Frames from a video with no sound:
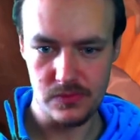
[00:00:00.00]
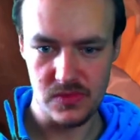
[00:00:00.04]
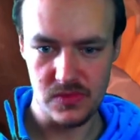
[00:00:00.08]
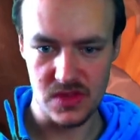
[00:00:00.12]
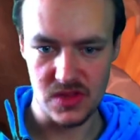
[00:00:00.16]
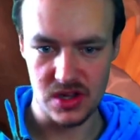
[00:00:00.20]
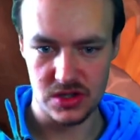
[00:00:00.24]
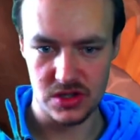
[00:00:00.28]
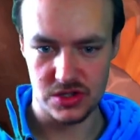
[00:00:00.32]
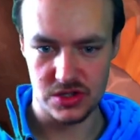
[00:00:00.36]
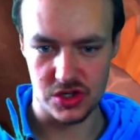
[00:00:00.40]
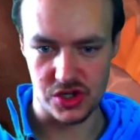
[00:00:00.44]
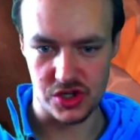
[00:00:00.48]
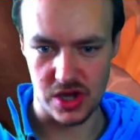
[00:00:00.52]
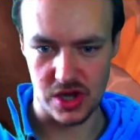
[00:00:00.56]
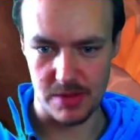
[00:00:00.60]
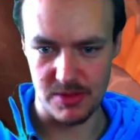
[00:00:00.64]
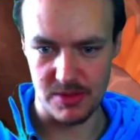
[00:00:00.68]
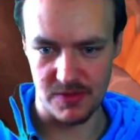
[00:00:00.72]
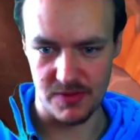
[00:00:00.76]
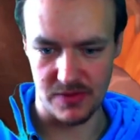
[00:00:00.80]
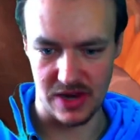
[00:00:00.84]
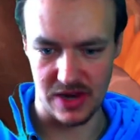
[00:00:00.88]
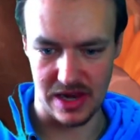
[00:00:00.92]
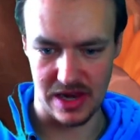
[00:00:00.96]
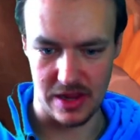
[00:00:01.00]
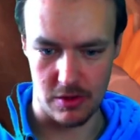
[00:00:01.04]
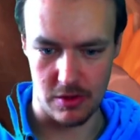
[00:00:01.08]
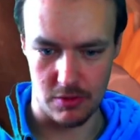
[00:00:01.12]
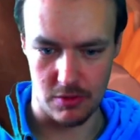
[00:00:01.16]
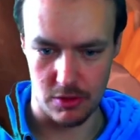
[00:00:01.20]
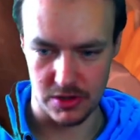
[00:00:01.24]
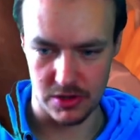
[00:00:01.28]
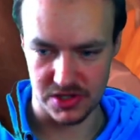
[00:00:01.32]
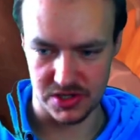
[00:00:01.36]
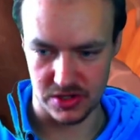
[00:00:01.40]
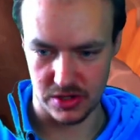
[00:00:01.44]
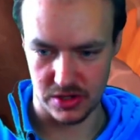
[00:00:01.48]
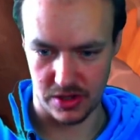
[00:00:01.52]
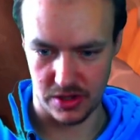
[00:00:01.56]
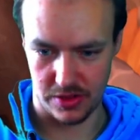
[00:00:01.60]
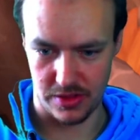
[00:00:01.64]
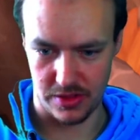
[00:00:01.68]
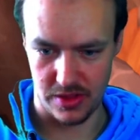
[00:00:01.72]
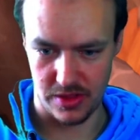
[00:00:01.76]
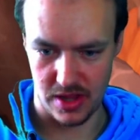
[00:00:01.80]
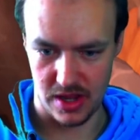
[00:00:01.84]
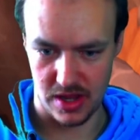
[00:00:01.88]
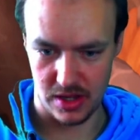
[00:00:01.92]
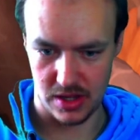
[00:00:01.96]
It's a shame that Valera isn't a
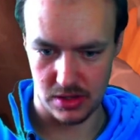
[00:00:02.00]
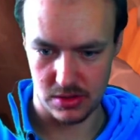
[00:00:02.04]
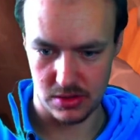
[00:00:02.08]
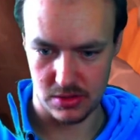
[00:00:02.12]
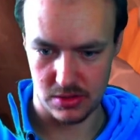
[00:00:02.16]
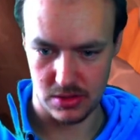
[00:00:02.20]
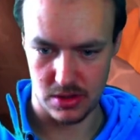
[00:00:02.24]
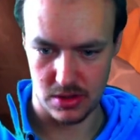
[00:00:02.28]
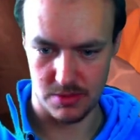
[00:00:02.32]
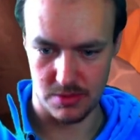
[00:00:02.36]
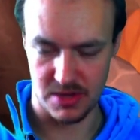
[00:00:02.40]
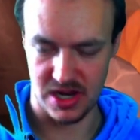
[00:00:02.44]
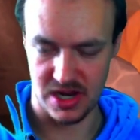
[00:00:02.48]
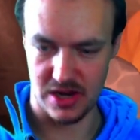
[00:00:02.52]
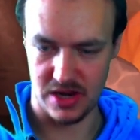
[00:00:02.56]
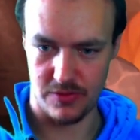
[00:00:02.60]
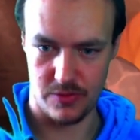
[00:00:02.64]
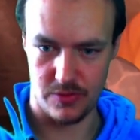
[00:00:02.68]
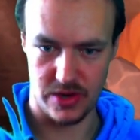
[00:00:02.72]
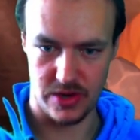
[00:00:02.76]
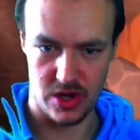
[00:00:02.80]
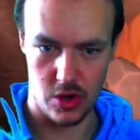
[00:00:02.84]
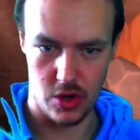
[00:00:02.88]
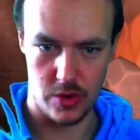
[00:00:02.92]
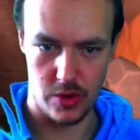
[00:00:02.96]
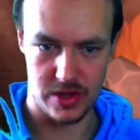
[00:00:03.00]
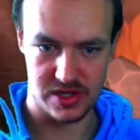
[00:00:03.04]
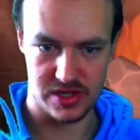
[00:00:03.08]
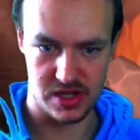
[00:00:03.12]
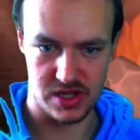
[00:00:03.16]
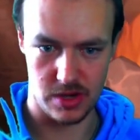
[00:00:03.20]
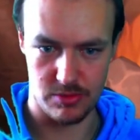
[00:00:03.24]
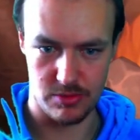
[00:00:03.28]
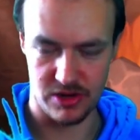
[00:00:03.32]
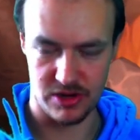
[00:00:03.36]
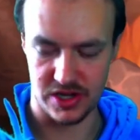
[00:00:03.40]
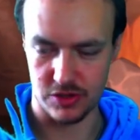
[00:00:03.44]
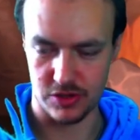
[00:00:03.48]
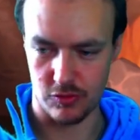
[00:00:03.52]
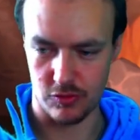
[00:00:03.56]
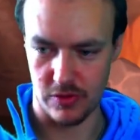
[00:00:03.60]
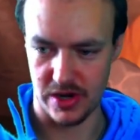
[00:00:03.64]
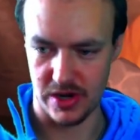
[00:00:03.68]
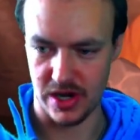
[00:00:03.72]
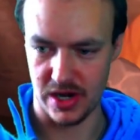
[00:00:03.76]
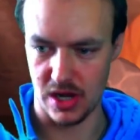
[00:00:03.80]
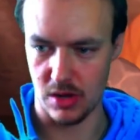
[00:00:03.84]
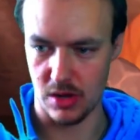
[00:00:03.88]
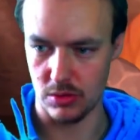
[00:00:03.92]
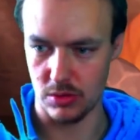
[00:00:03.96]
thing. I mean, if we knew he was going to bring his green
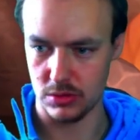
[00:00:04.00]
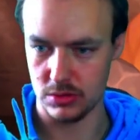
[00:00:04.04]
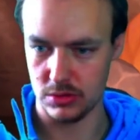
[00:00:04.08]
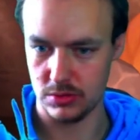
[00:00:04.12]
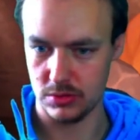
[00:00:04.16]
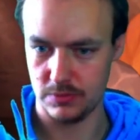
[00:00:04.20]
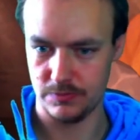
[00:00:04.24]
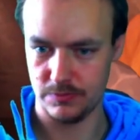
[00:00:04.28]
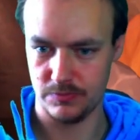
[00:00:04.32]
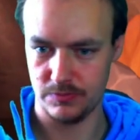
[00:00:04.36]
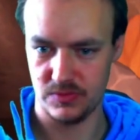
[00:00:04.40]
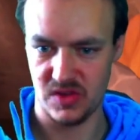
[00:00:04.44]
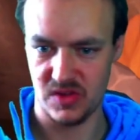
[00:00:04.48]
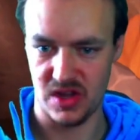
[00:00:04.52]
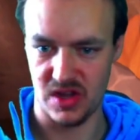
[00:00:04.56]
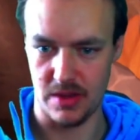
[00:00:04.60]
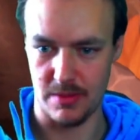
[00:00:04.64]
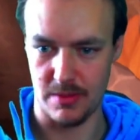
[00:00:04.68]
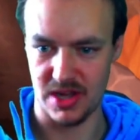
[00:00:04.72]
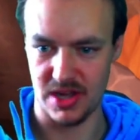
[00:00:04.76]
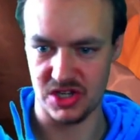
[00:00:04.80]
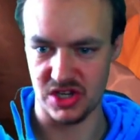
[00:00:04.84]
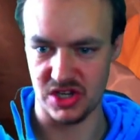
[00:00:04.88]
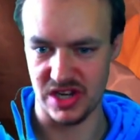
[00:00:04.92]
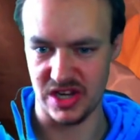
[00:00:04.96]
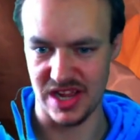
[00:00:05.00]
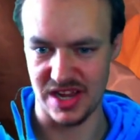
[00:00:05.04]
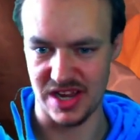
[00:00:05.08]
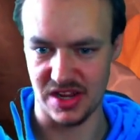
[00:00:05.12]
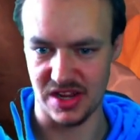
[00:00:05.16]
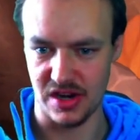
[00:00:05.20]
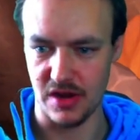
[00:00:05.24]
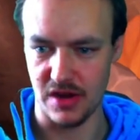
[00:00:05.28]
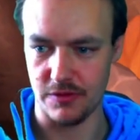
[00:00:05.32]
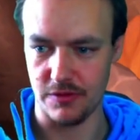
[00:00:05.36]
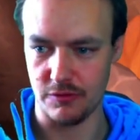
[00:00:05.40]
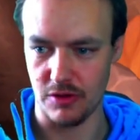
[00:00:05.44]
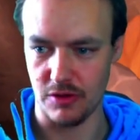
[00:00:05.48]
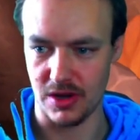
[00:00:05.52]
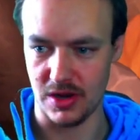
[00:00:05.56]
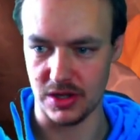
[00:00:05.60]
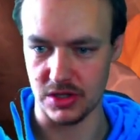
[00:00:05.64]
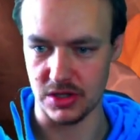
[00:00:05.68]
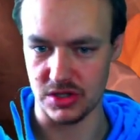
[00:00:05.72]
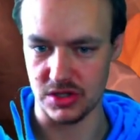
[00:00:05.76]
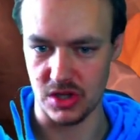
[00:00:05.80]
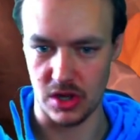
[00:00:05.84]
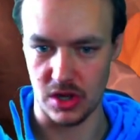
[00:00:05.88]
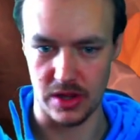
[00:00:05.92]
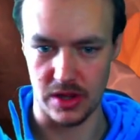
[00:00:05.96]
out. I imagined he had enough dragons
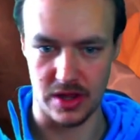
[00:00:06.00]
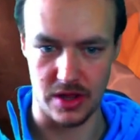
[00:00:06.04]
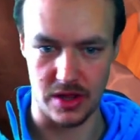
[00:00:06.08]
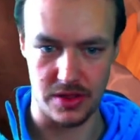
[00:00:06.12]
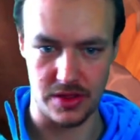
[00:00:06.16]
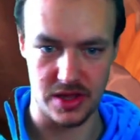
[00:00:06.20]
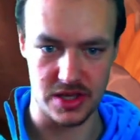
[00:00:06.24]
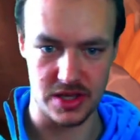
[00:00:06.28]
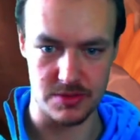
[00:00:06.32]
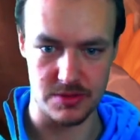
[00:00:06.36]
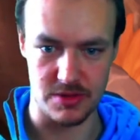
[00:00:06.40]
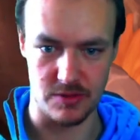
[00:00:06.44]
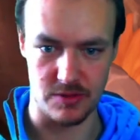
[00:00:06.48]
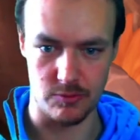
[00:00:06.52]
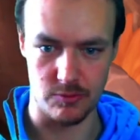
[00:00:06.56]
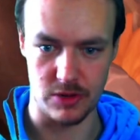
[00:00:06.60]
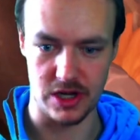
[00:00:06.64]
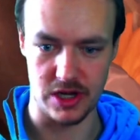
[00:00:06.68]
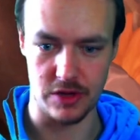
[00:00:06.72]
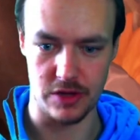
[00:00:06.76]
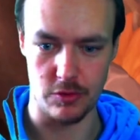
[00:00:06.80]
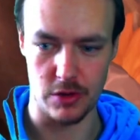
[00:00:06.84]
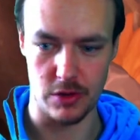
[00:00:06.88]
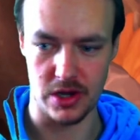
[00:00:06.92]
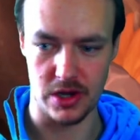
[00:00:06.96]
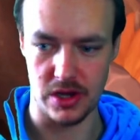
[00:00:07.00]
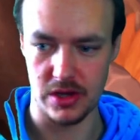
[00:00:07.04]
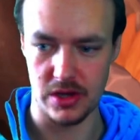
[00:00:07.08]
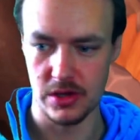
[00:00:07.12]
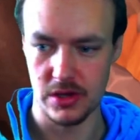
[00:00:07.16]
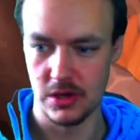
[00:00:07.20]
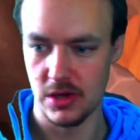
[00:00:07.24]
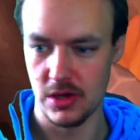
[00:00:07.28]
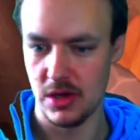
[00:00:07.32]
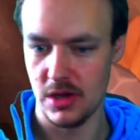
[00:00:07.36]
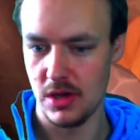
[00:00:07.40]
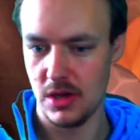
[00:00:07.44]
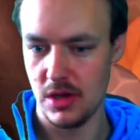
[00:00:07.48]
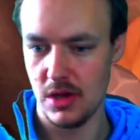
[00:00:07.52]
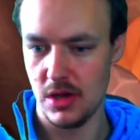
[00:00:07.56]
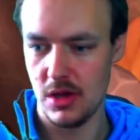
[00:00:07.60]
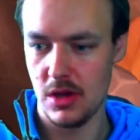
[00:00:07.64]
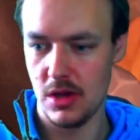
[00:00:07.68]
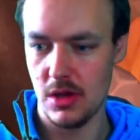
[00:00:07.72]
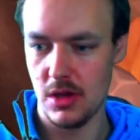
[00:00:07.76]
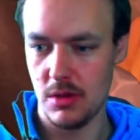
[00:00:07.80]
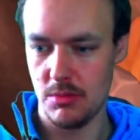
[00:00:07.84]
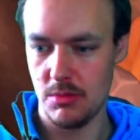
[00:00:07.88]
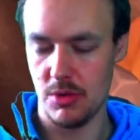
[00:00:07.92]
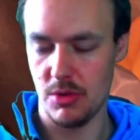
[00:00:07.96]
die there. I think he's been really greedy.
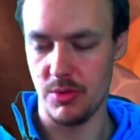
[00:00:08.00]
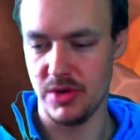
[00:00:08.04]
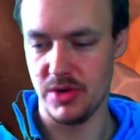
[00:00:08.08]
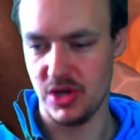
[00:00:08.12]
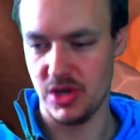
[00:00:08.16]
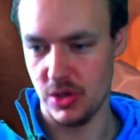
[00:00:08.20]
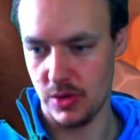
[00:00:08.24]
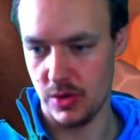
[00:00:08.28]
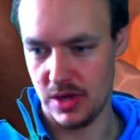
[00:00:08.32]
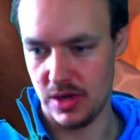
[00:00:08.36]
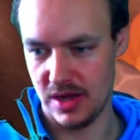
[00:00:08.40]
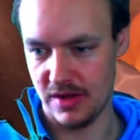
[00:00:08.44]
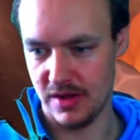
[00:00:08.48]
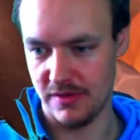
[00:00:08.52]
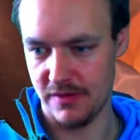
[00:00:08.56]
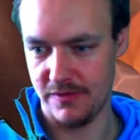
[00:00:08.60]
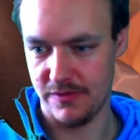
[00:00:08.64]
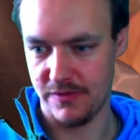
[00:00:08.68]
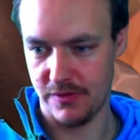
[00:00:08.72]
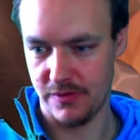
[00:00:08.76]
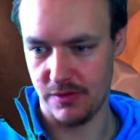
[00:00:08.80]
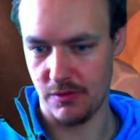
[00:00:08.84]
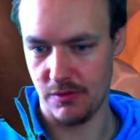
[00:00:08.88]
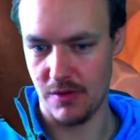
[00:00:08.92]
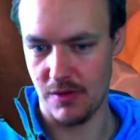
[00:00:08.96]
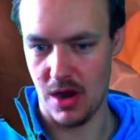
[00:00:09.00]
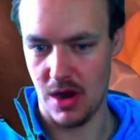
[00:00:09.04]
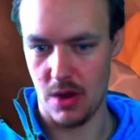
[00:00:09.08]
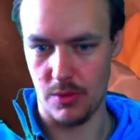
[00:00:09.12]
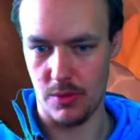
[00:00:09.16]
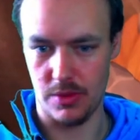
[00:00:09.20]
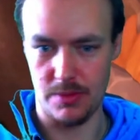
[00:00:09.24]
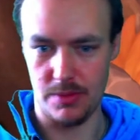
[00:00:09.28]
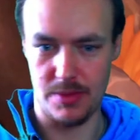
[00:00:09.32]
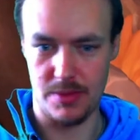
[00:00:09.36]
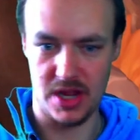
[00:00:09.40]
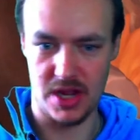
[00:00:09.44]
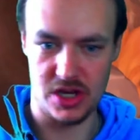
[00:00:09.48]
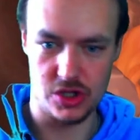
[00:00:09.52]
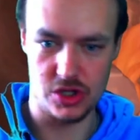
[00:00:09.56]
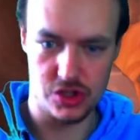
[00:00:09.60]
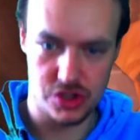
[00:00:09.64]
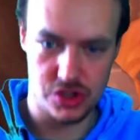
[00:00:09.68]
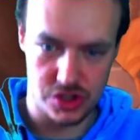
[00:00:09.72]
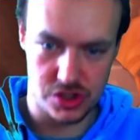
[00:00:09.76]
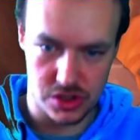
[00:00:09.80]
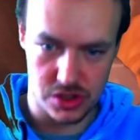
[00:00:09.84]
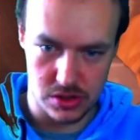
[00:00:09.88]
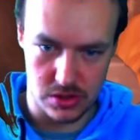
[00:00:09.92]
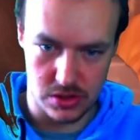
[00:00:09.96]
But we do have Thrall on the
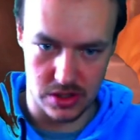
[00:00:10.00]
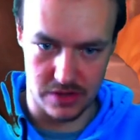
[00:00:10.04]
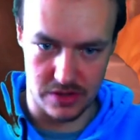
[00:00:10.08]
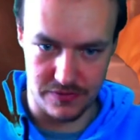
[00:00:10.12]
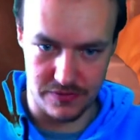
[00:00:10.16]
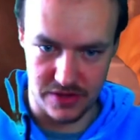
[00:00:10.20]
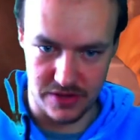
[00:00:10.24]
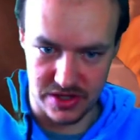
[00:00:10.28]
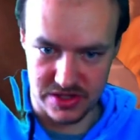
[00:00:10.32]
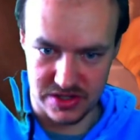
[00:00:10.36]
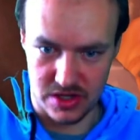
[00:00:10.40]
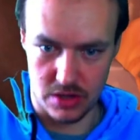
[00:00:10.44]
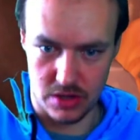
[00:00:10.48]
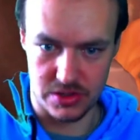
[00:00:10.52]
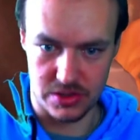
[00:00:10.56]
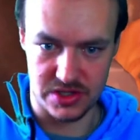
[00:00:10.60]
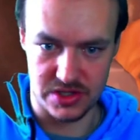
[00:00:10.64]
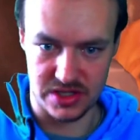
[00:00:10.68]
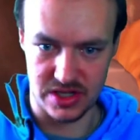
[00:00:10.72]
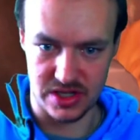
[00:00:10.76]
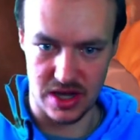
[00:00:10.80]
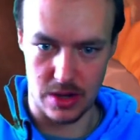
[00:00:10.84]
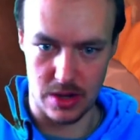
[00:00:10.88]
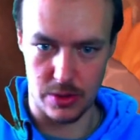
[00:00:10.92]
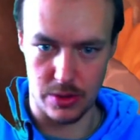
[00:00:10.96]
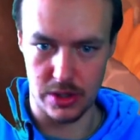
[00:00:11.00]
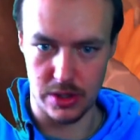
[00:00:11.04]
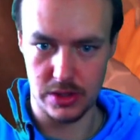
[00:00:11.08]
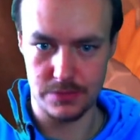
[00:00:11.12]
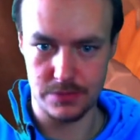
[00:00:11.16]
bench if this goes sour.